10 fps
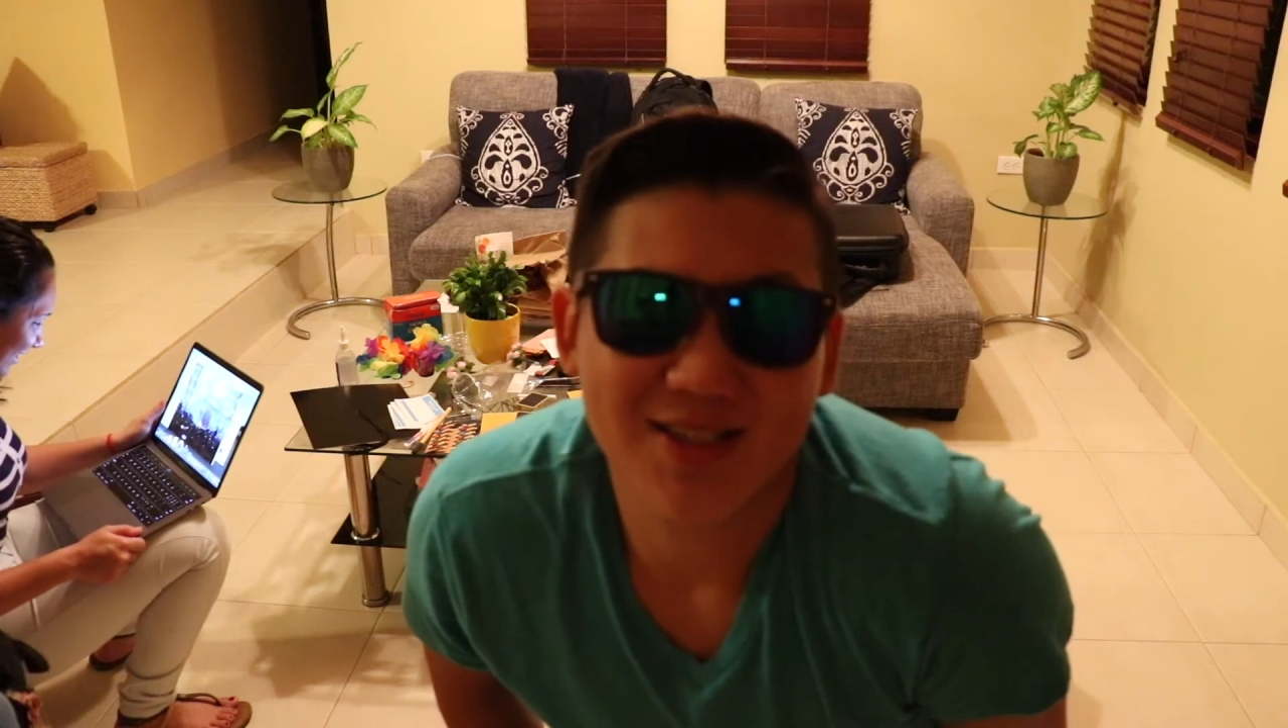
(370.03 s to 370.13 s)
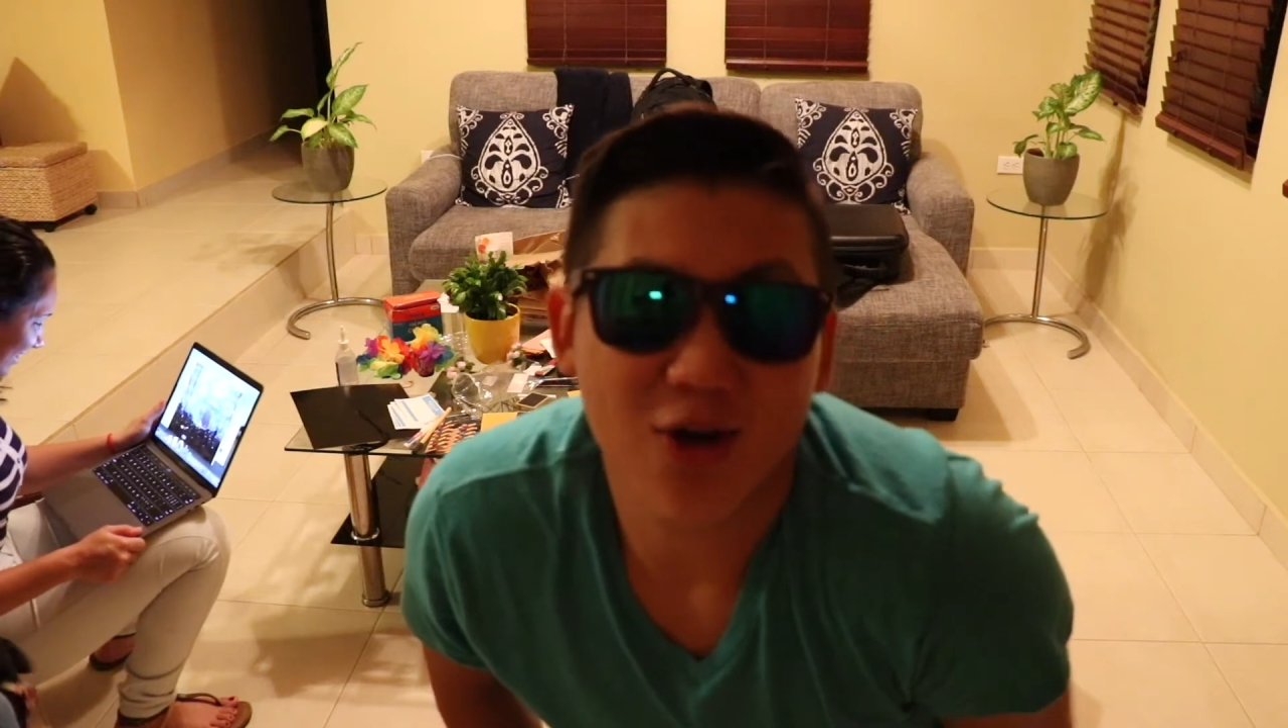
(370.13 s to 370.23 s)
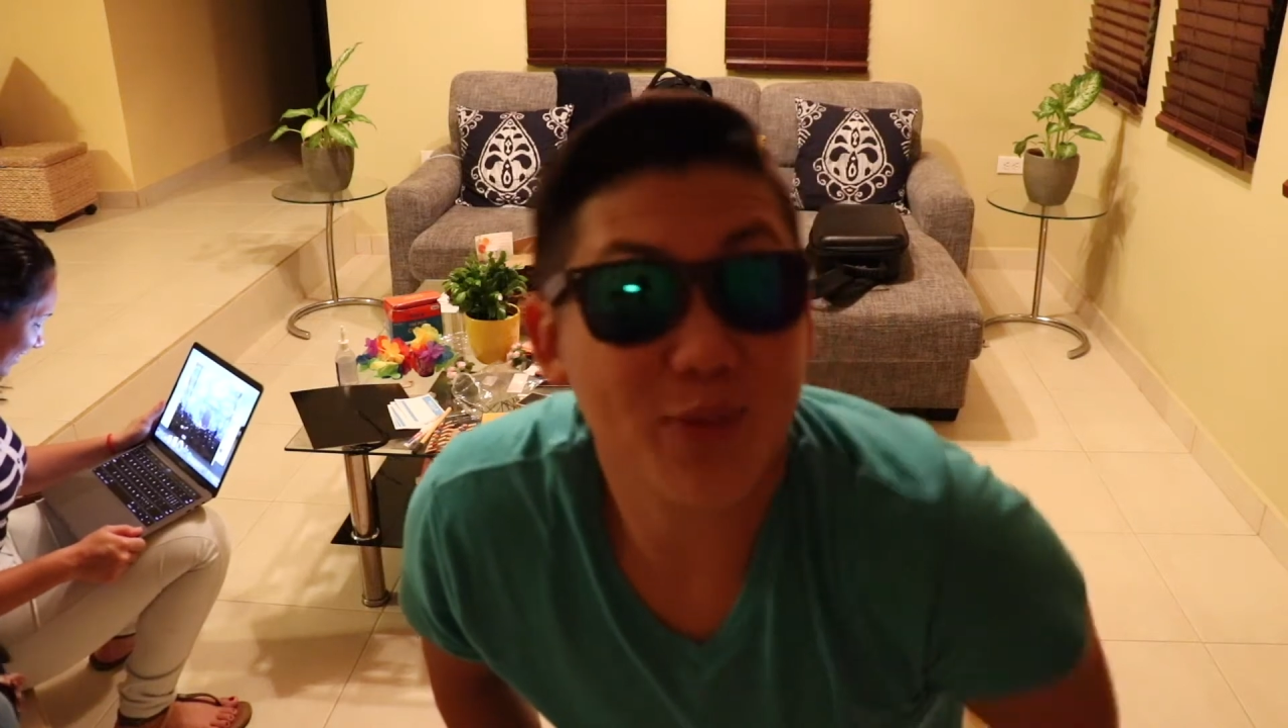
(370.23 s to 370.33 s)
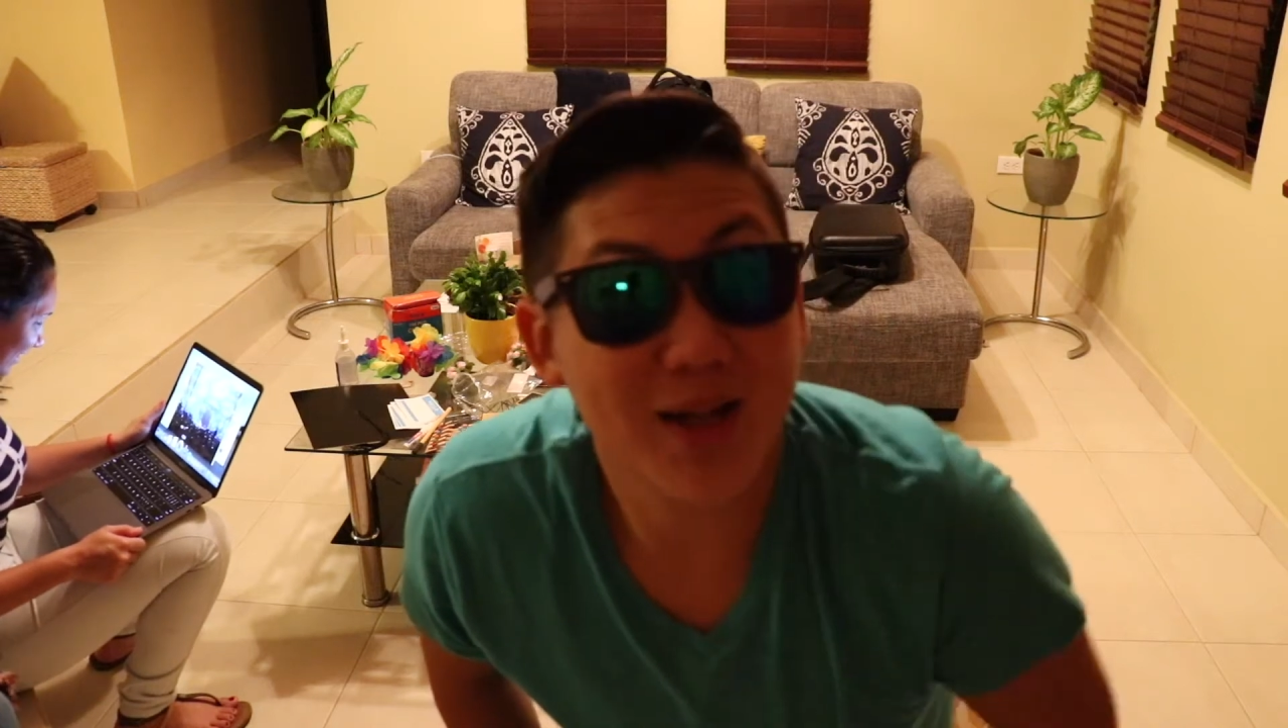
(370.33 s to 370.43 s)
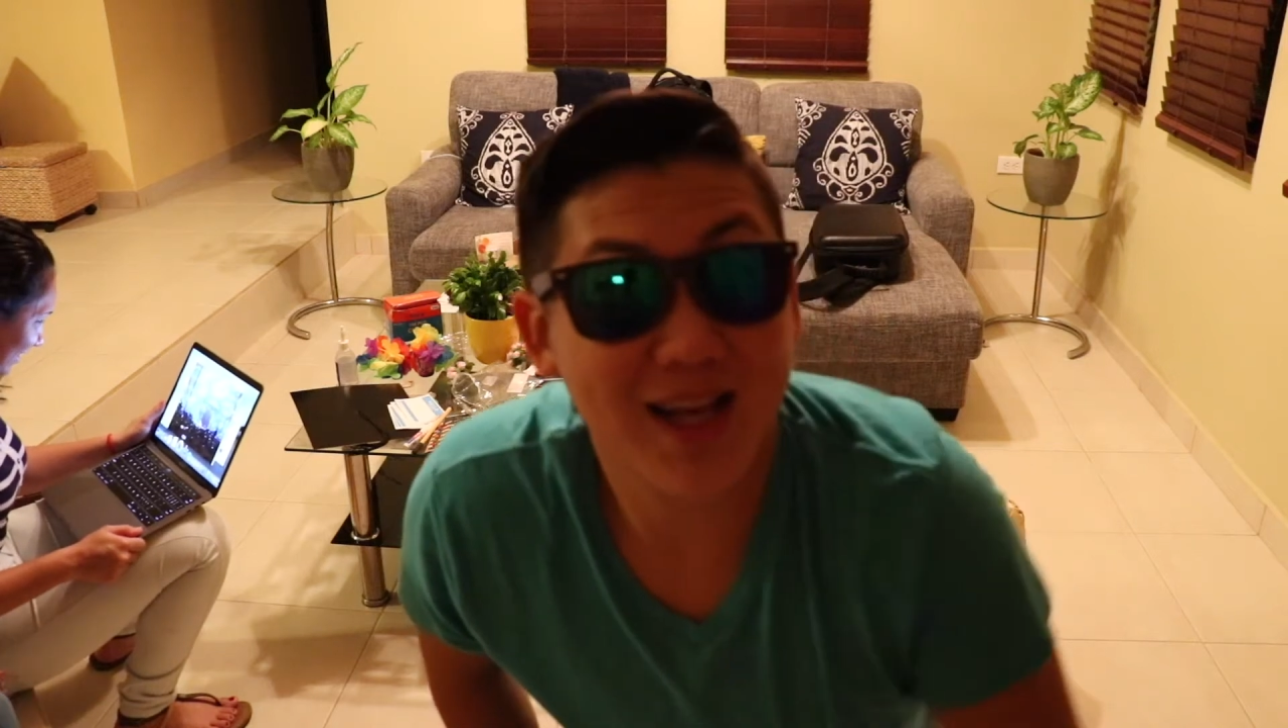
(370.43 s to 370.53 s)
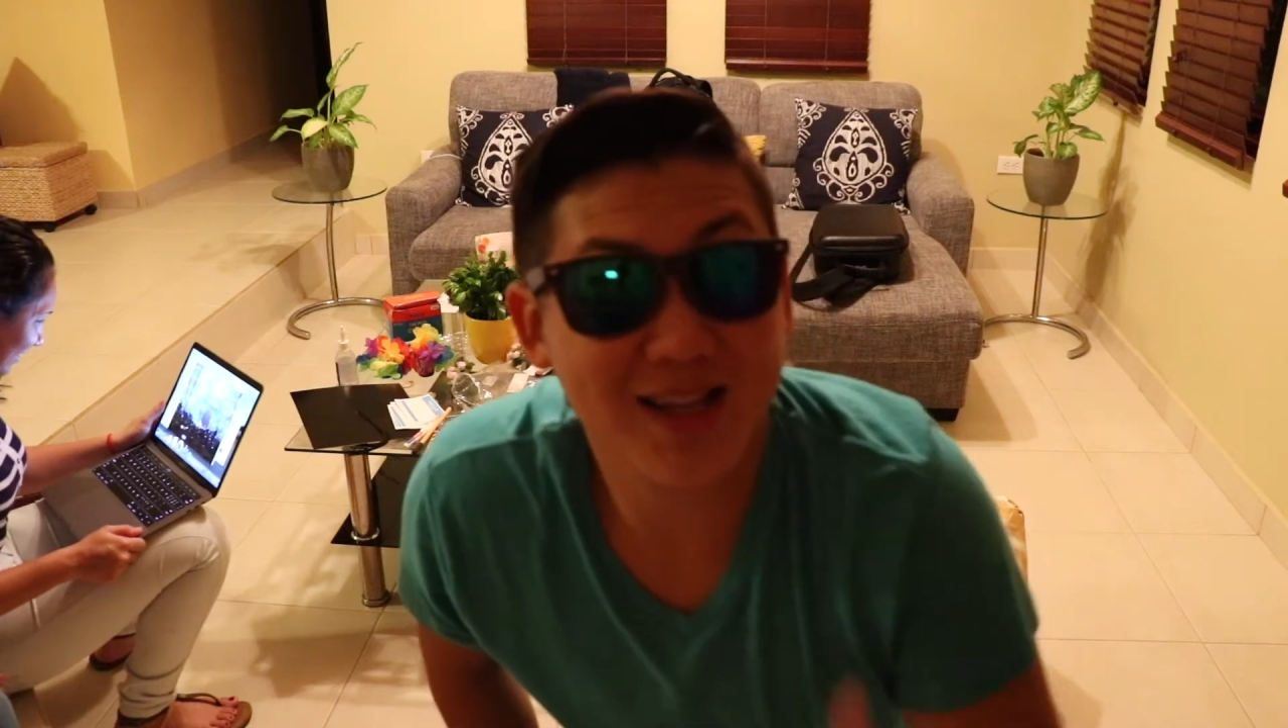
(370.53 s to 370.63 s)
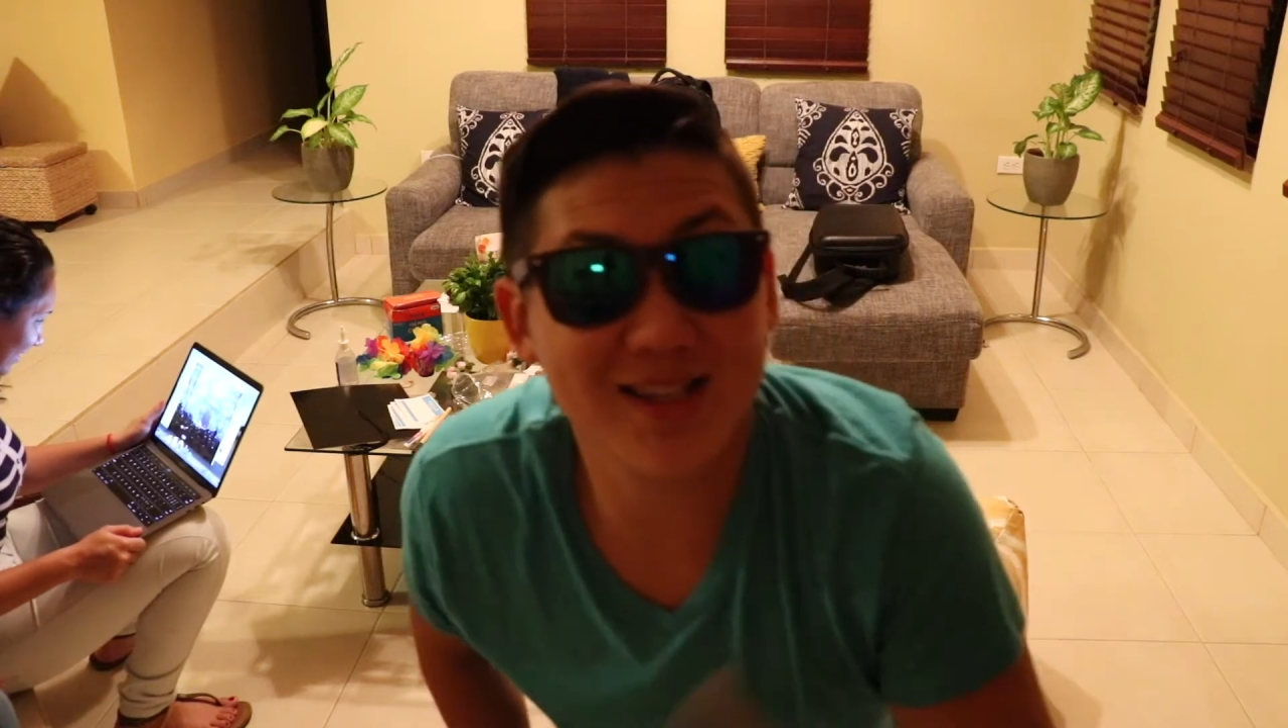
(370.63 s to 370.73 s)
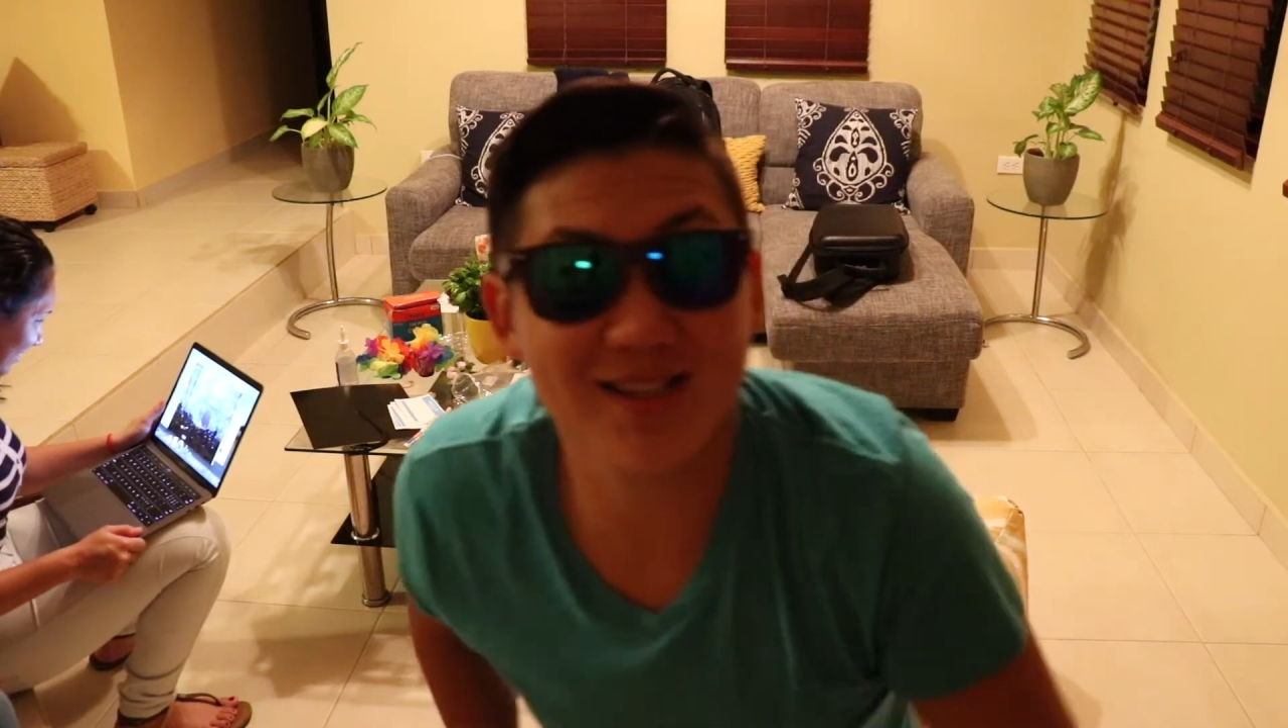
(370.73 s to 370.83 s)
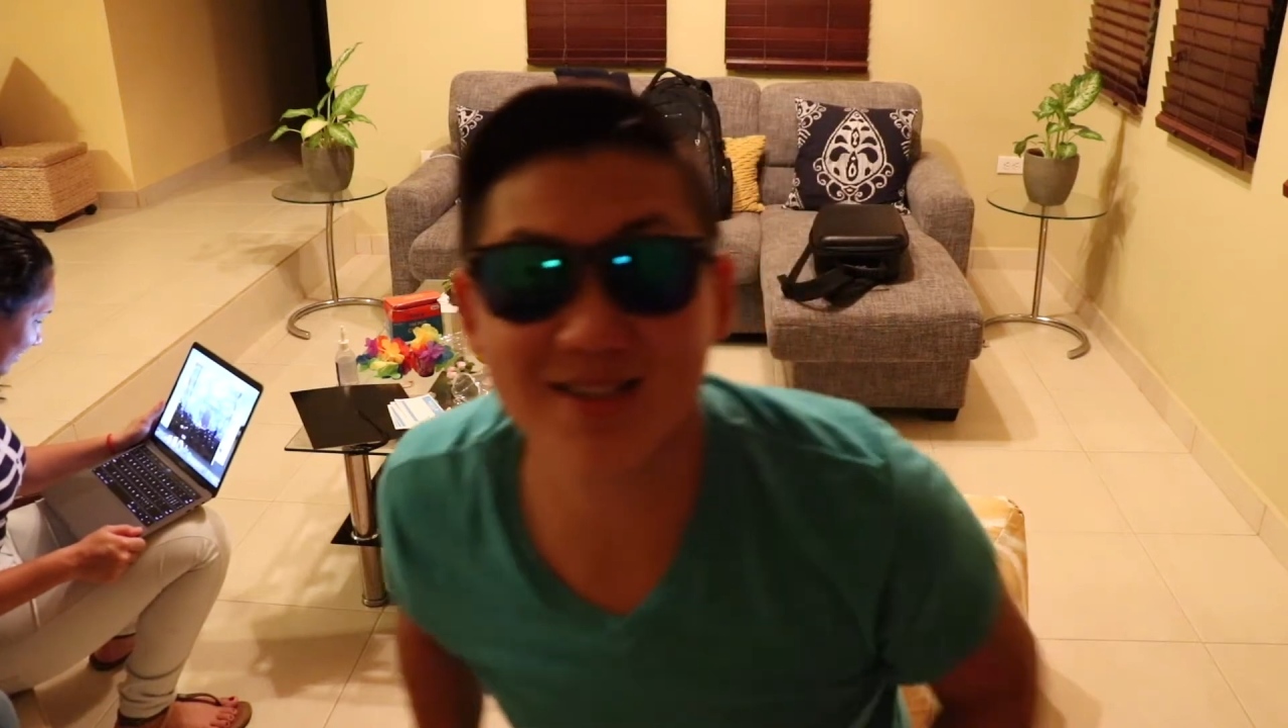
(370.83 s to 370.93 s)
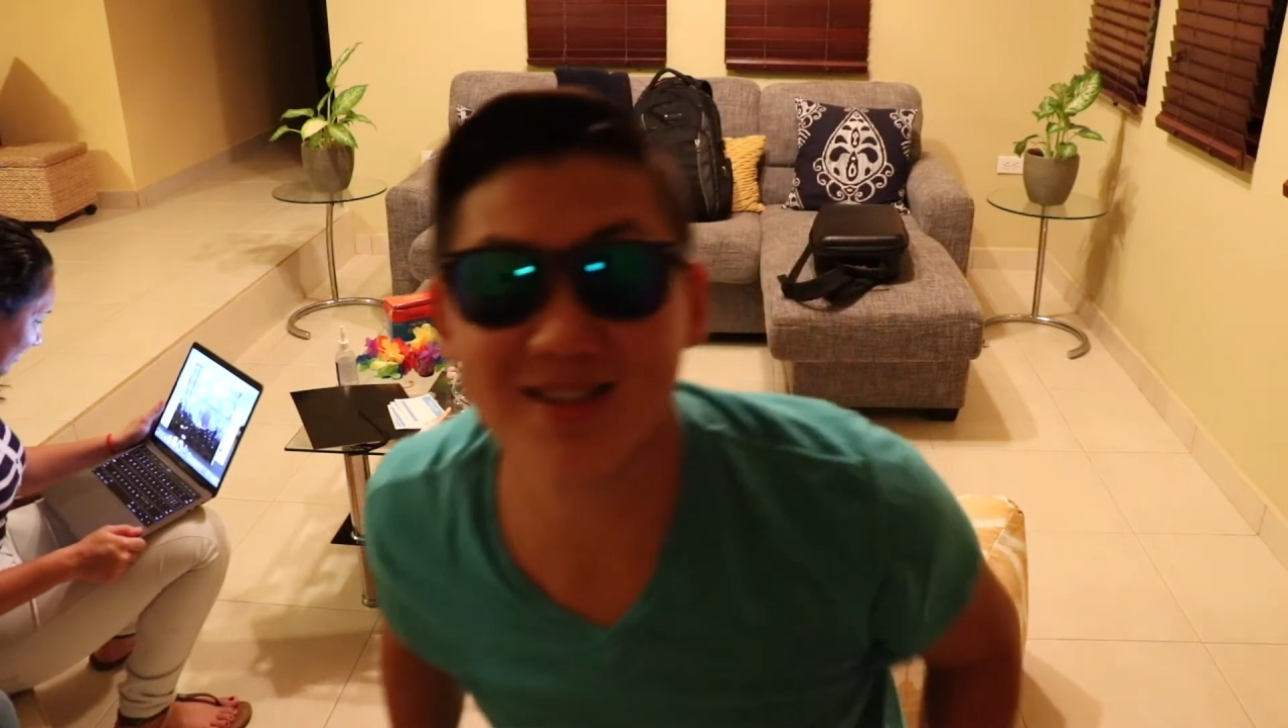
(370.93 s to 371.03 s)
Hope you like
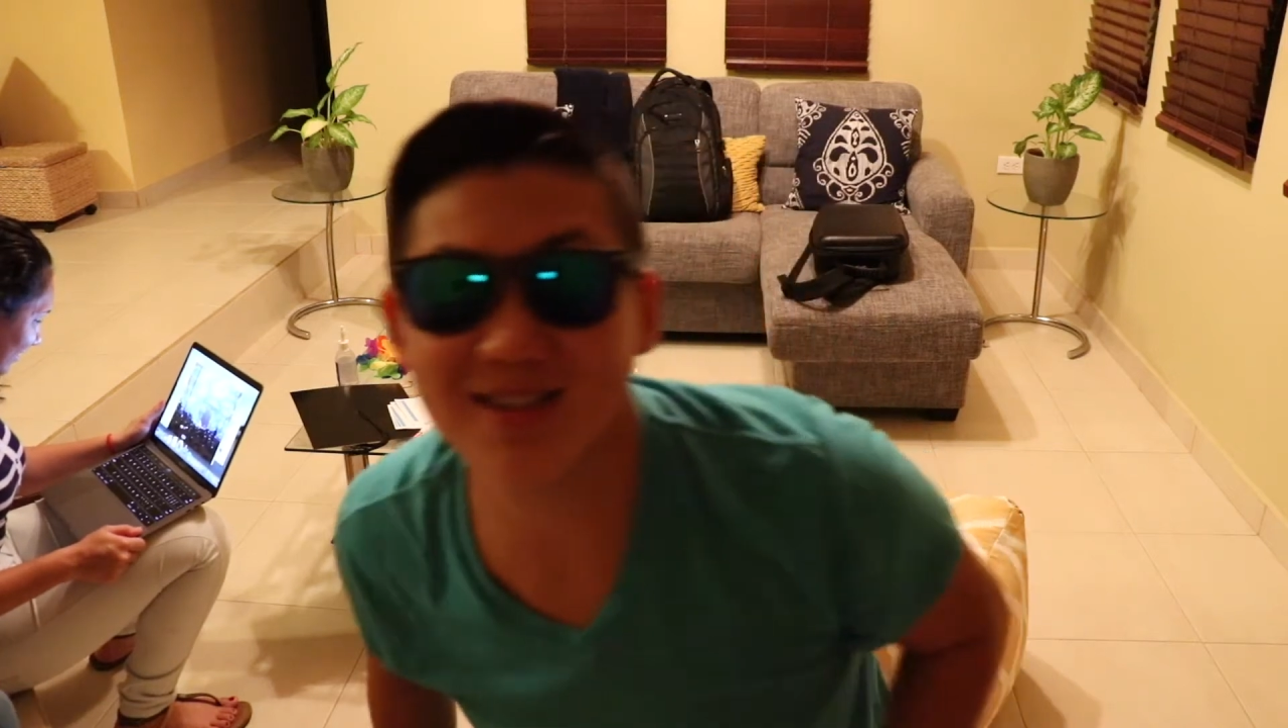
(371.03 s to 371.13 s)
the